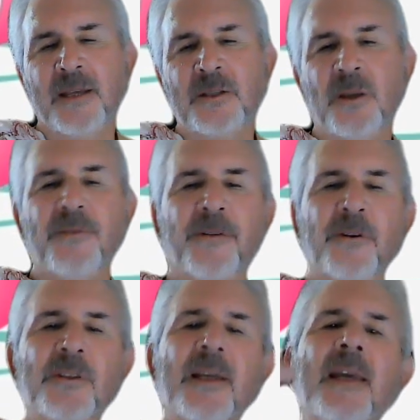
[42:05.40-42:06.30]
So the
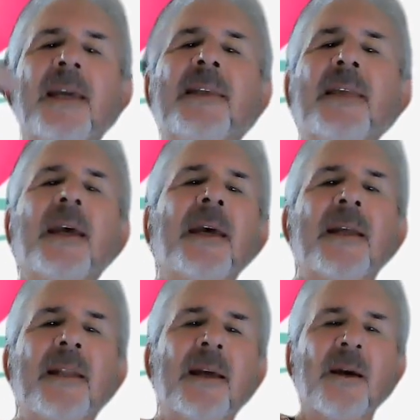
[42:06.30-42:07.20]
first thing he
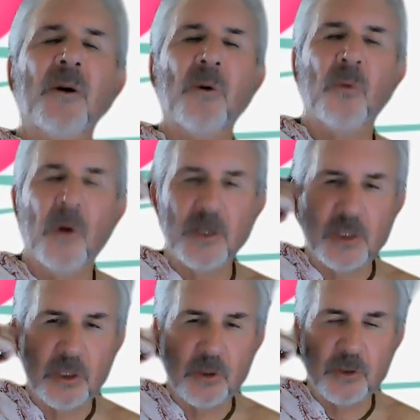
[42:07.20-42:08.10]
did was
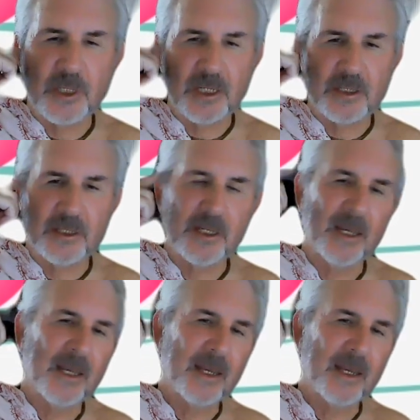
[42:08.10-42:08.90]
use his